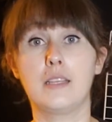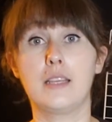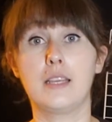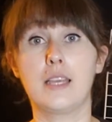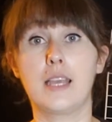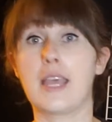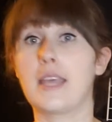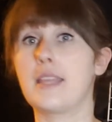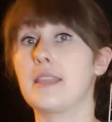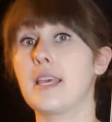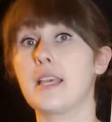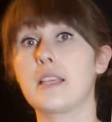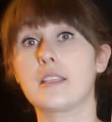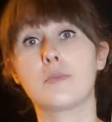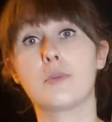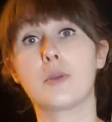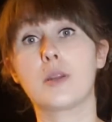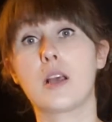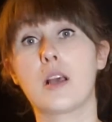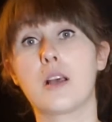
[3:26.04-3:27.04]
And
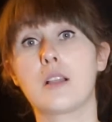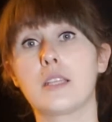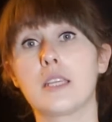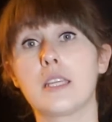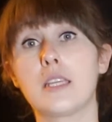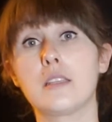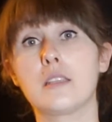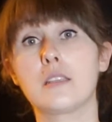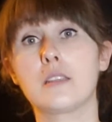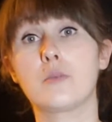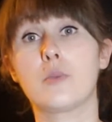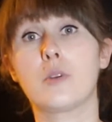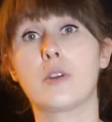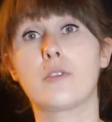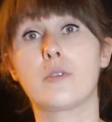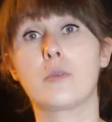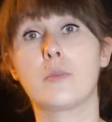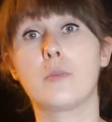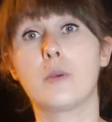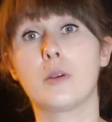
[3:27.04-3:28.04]
last but not least, one
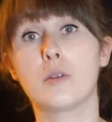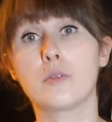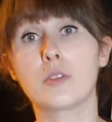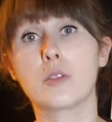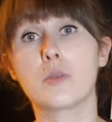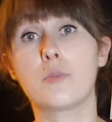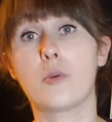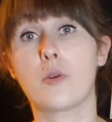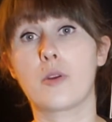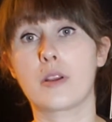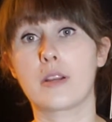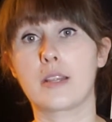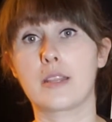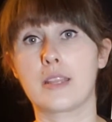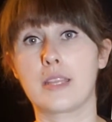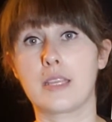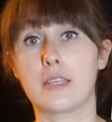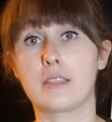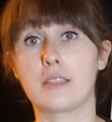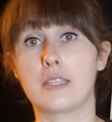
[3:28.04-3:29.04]
of the most important
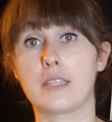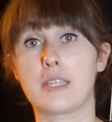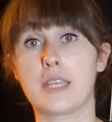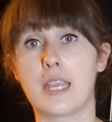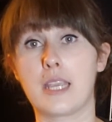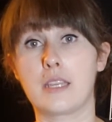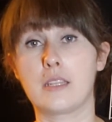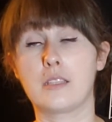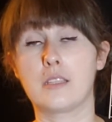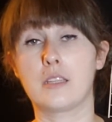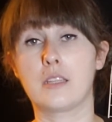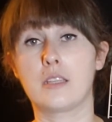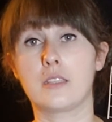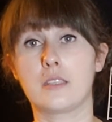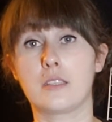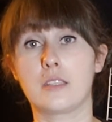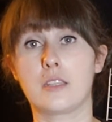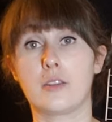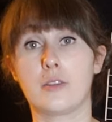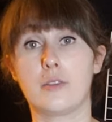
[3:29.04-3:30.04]
things to take into
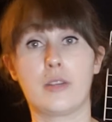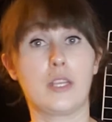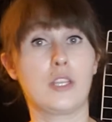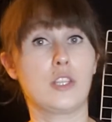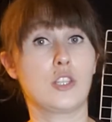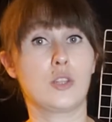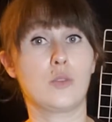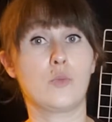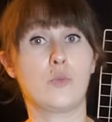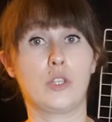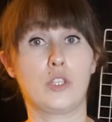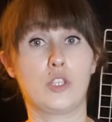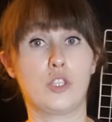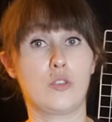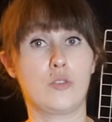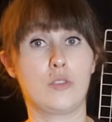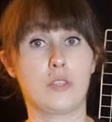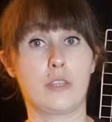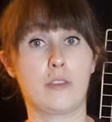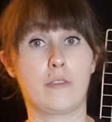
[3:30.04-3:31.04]
consideration when
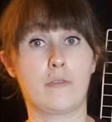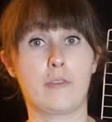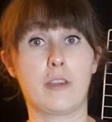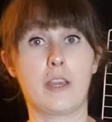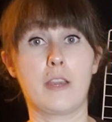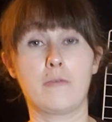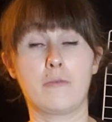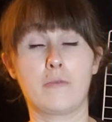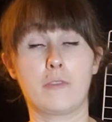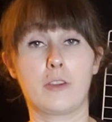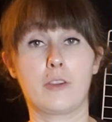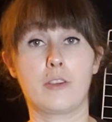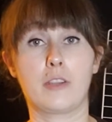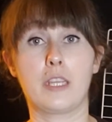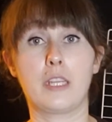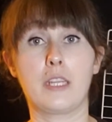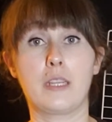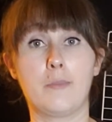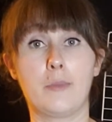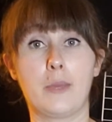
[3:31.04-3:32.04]
choosing a vet for your
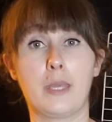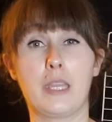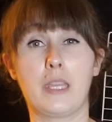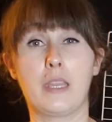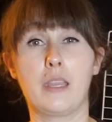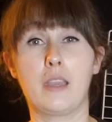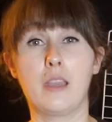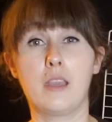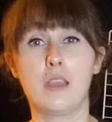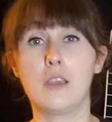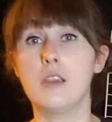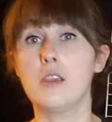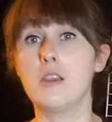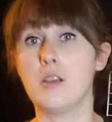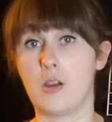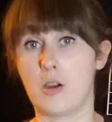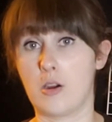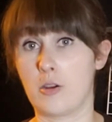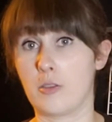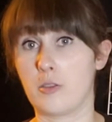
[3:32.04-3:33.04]
guinea pig
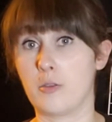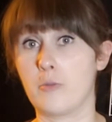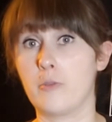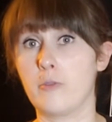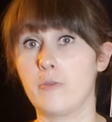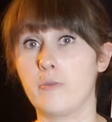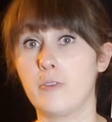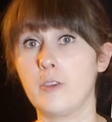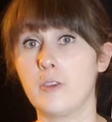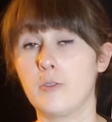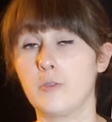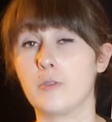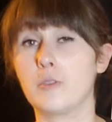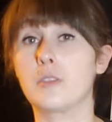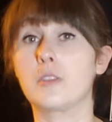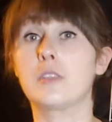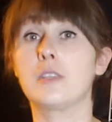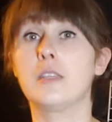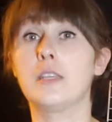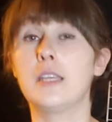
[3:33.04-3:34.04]
are the
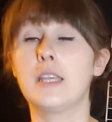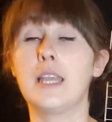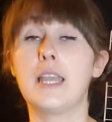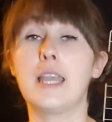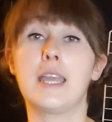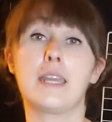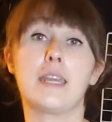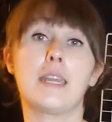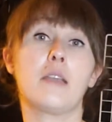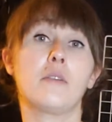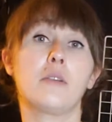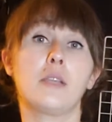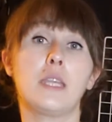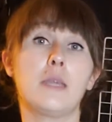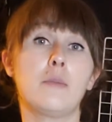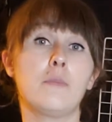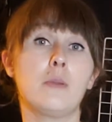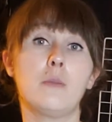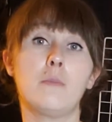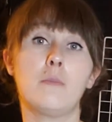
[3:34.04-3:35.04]
reviews. Now
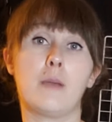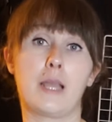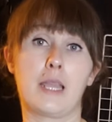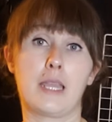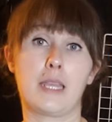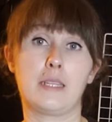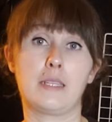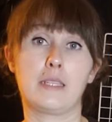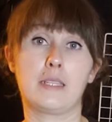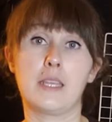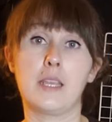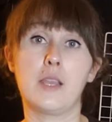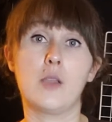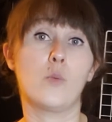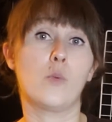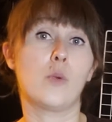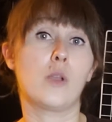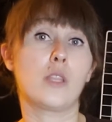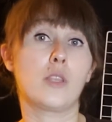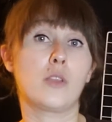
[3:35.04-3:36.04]
keep in mind,
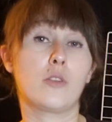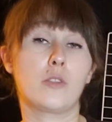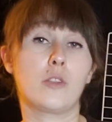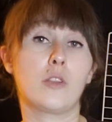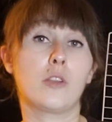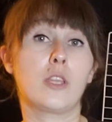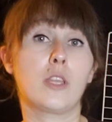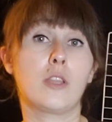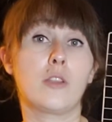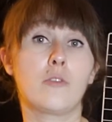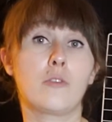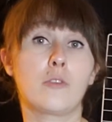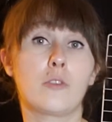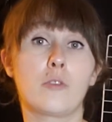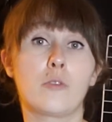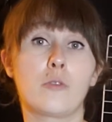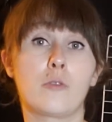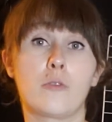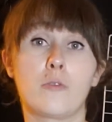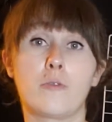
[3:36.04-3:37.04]
when you're looking through
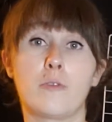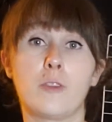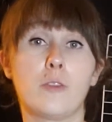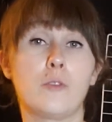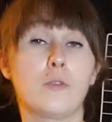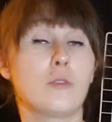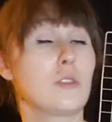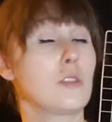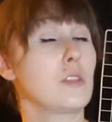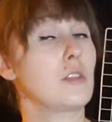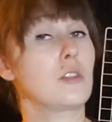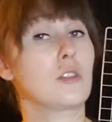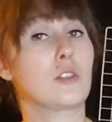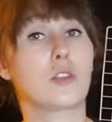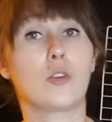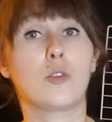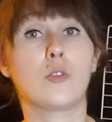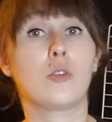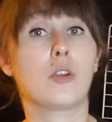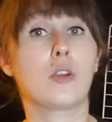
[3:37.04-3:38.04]
the reviews,
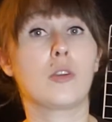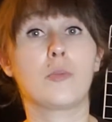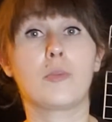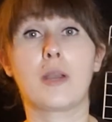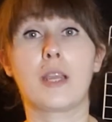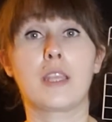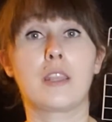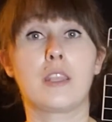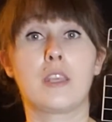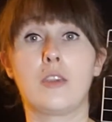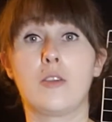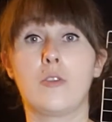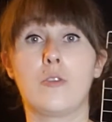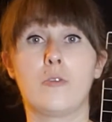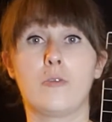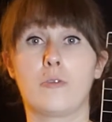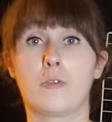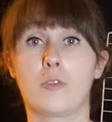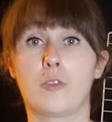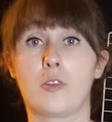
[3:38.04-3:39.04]
don't go by the
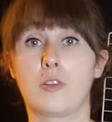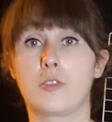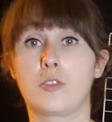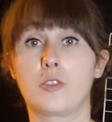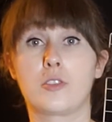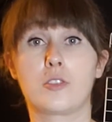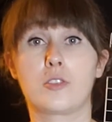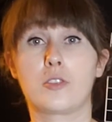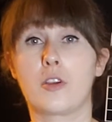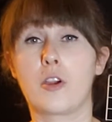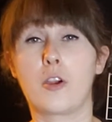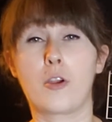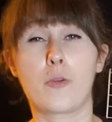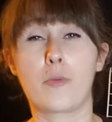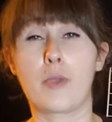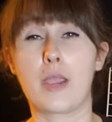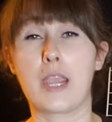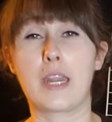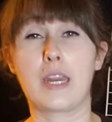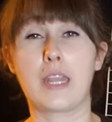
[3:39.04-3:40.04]
overall star
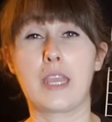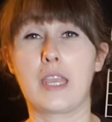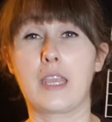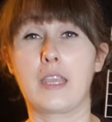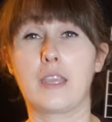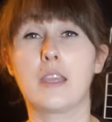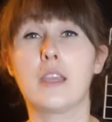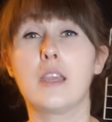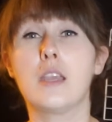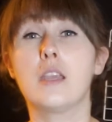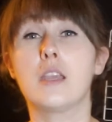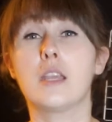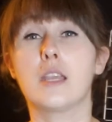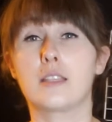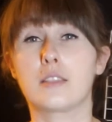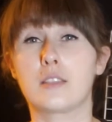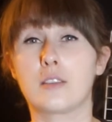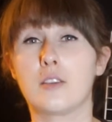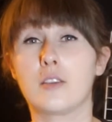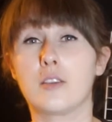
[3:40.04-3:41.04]
rating.
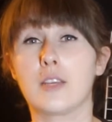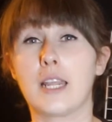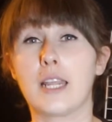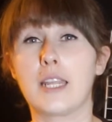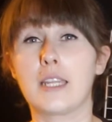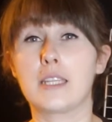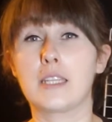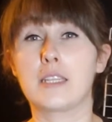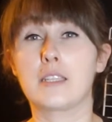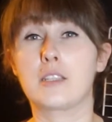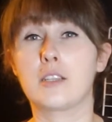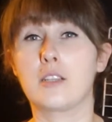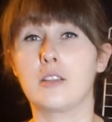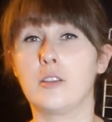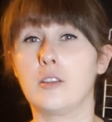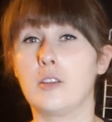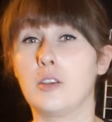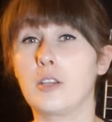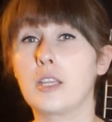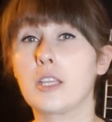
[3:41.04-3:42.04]
It's a good idea to
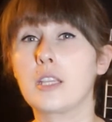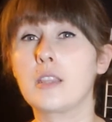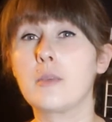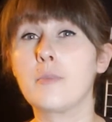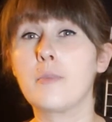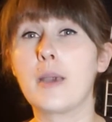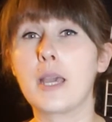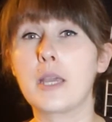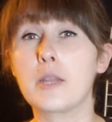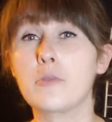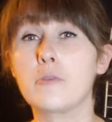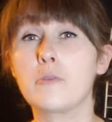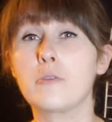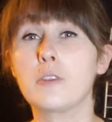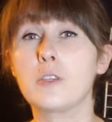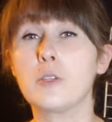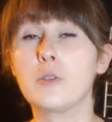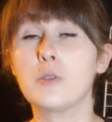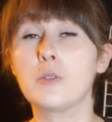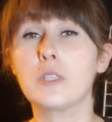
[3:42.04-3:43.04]
look at the bad
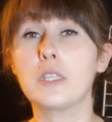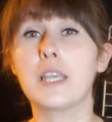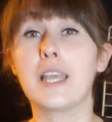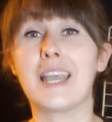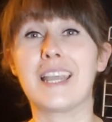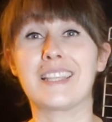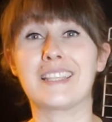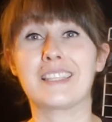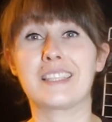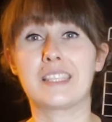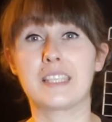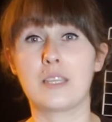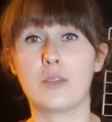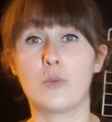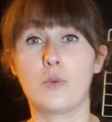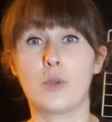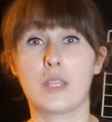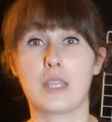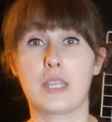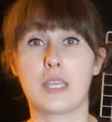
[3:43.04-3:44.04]
reviews and see
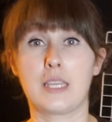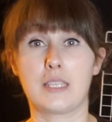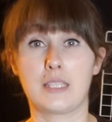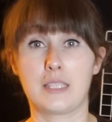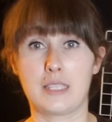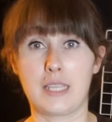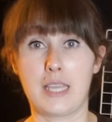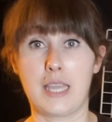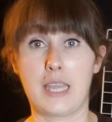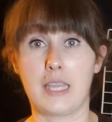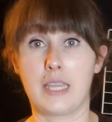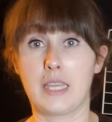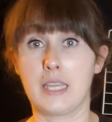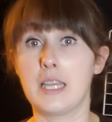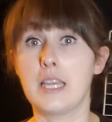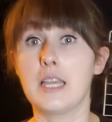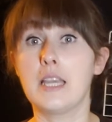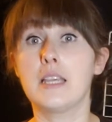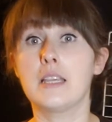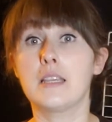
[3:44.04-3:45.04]
what they say.
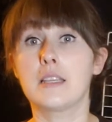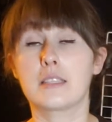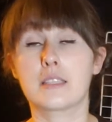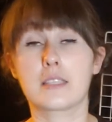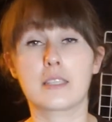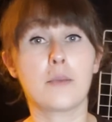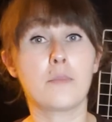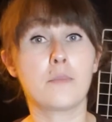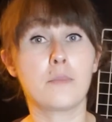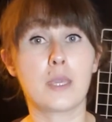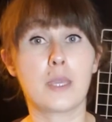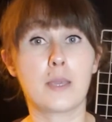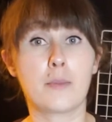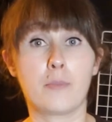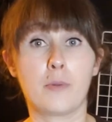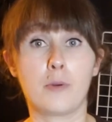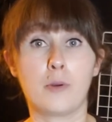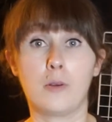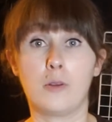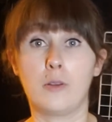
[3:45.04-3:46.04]
Some
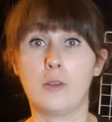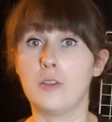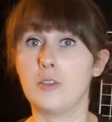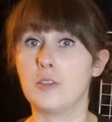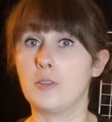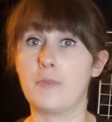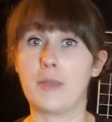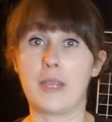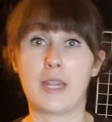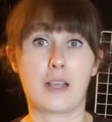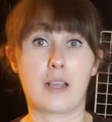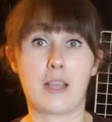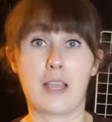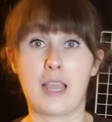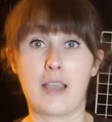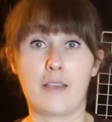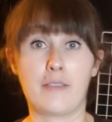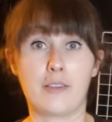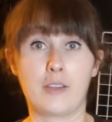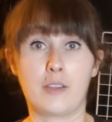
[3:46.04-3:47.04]
people may not
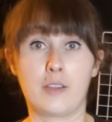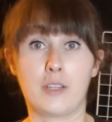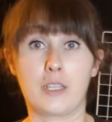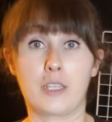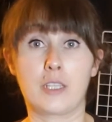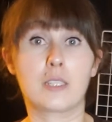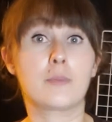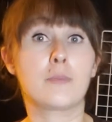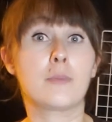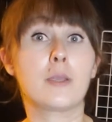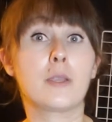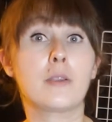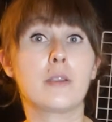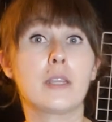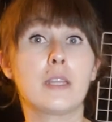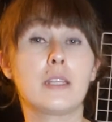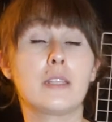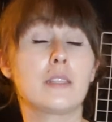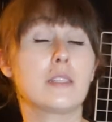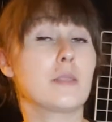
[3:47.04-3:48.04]
have a good
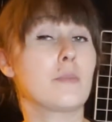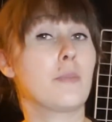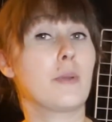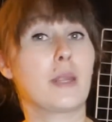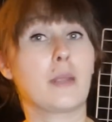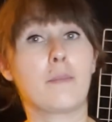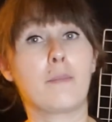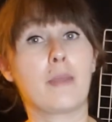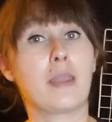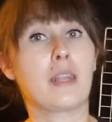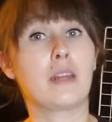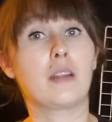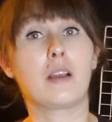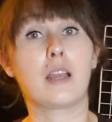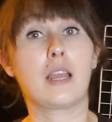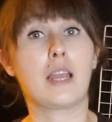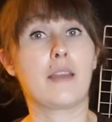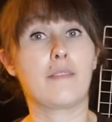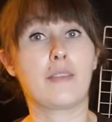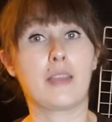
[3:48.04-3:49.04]
experience, but it may
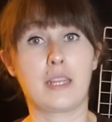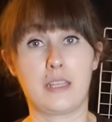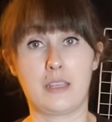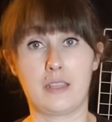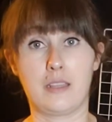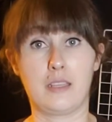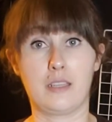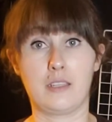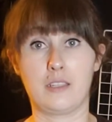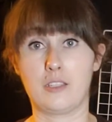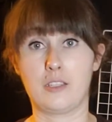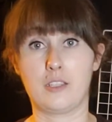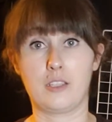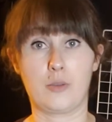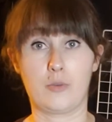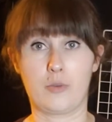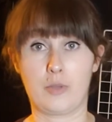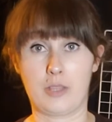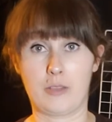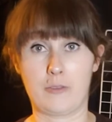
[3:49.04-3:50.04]
not have anything to
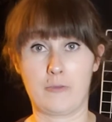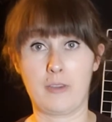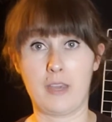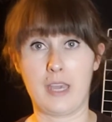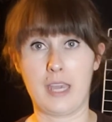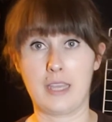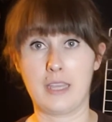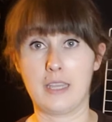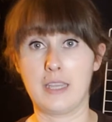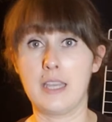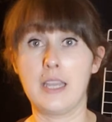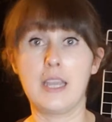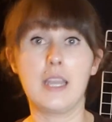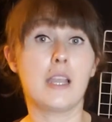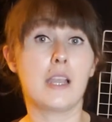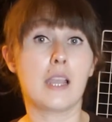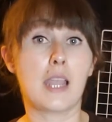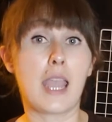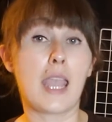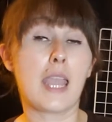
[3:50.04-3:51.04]
do with the vet.
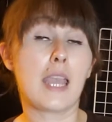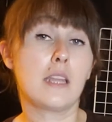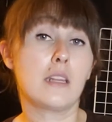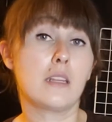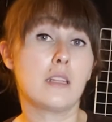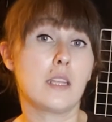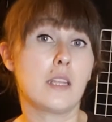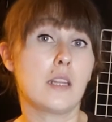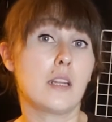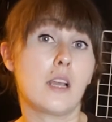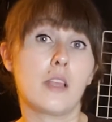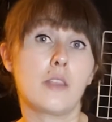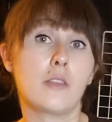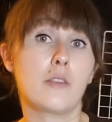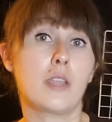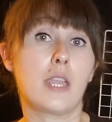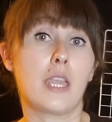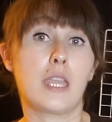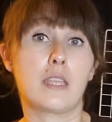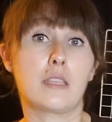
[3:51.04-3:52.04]
And in other
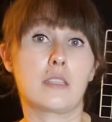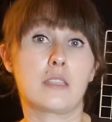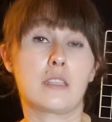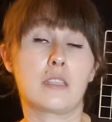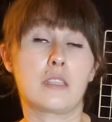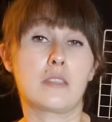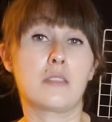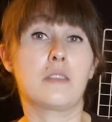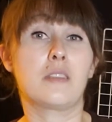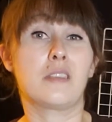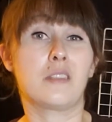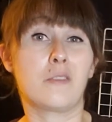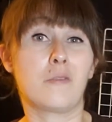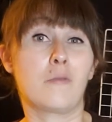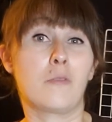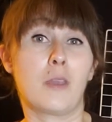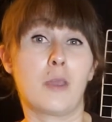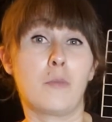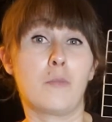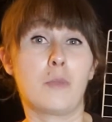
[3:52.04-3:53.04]
cases, the
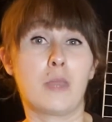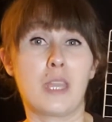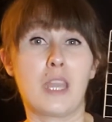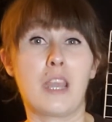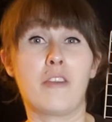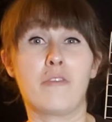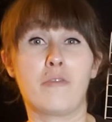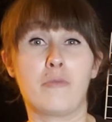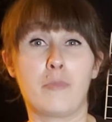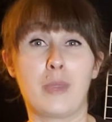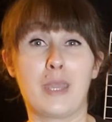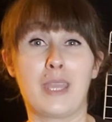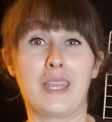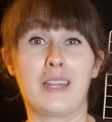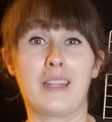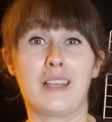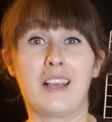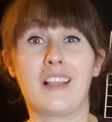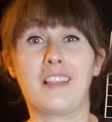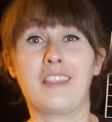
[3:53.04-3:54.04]
vet may have
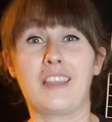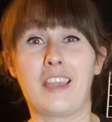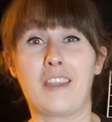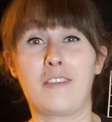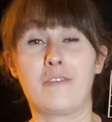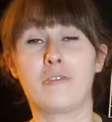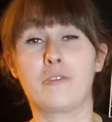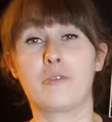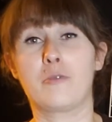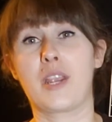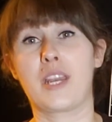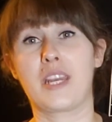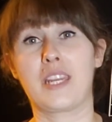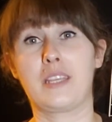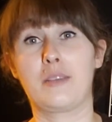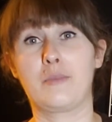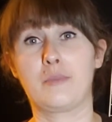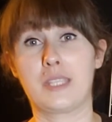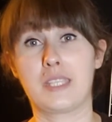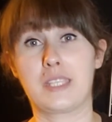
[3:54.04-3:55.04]
made a
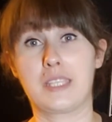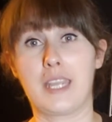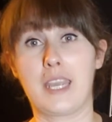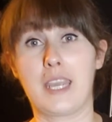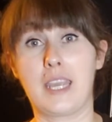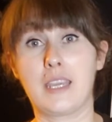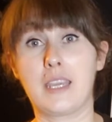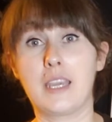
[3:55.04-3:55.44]
life-threatening mistake.